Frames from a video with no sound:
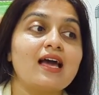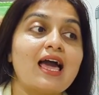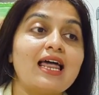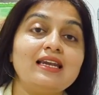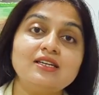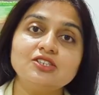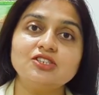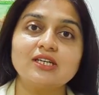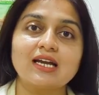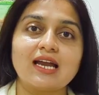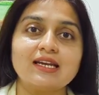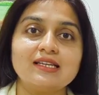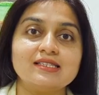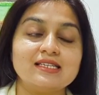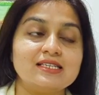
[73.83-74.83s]
allergic
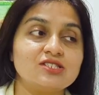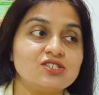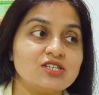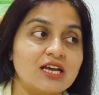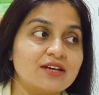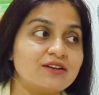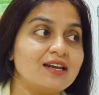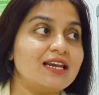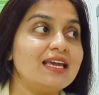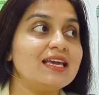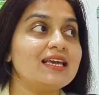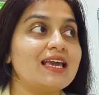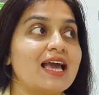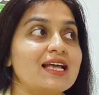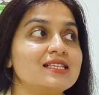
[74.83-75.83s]
eye disease
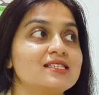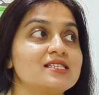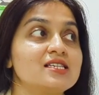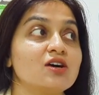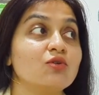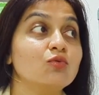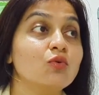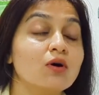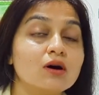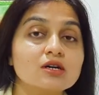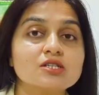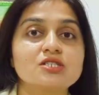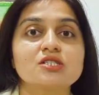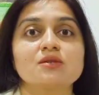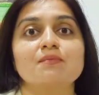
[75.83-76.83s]
generally gets
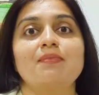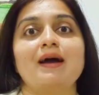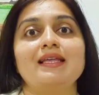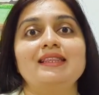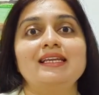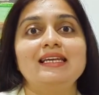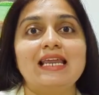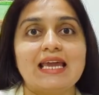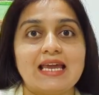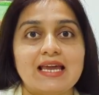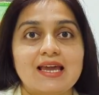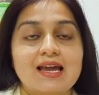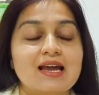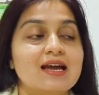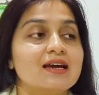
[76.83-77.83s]
worse by the
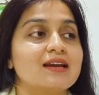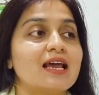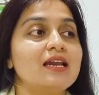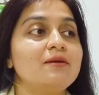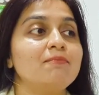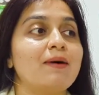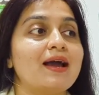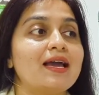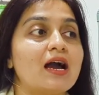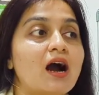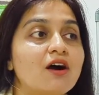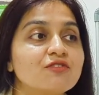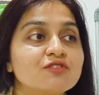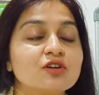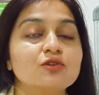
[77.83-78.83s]
day. Right? By
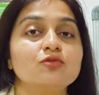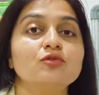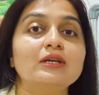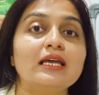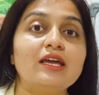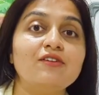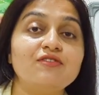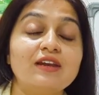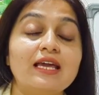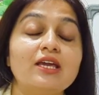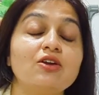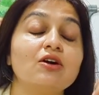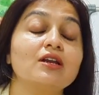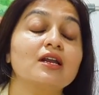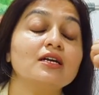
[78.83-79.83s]
afternoon, evening,
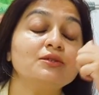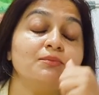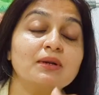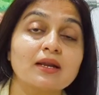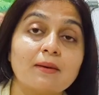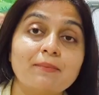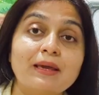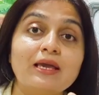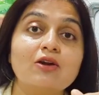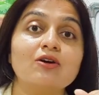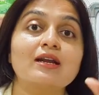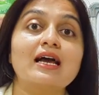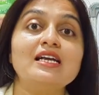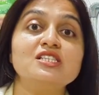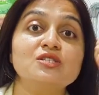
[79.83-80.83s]
you're rubbing
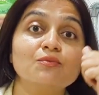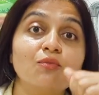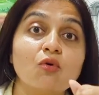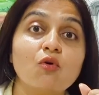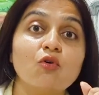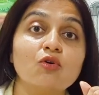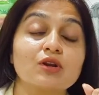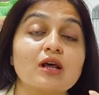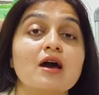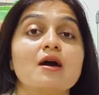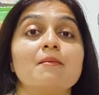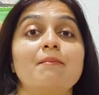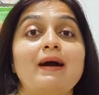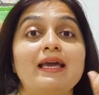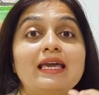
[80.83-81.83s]
your eyes more.
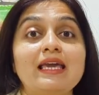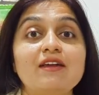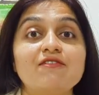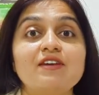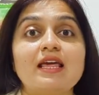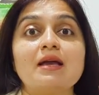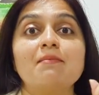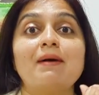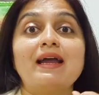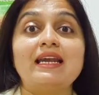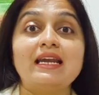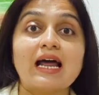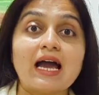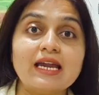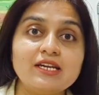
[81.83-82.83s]
By evening, by
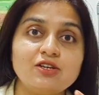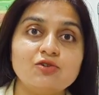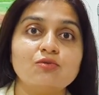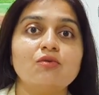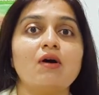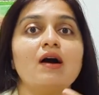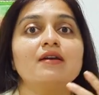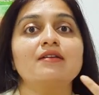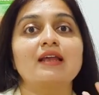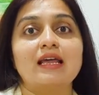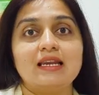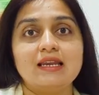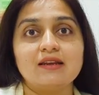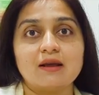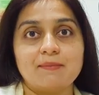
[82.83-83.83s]
night, you are
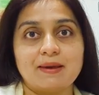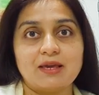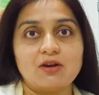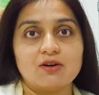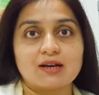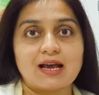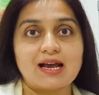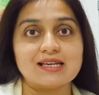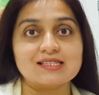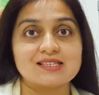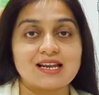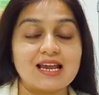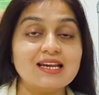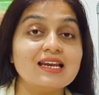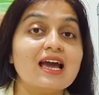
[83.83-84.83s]
really rubbing your eyes,
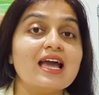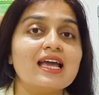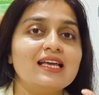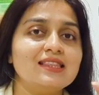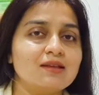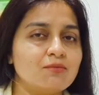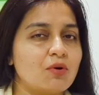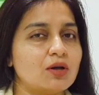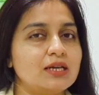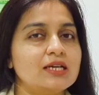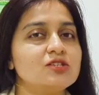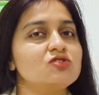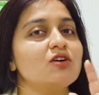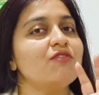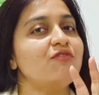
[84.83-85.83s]
right? In the
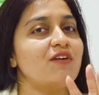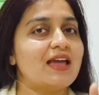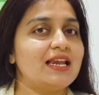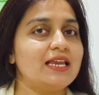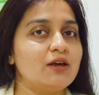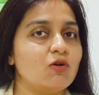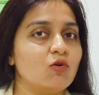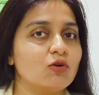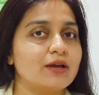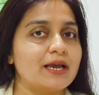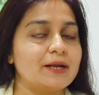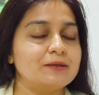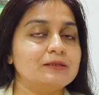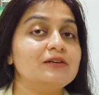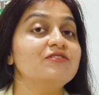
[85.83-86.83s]
mornings, you're fairly
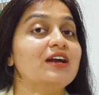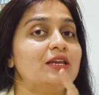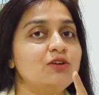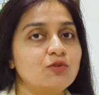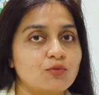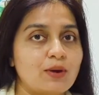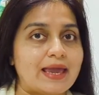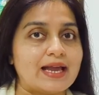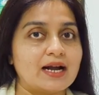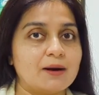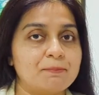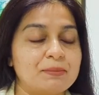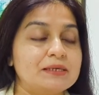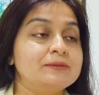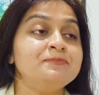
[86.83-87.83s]
okay when you wake
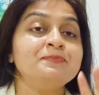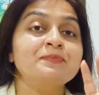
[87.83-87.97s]
up.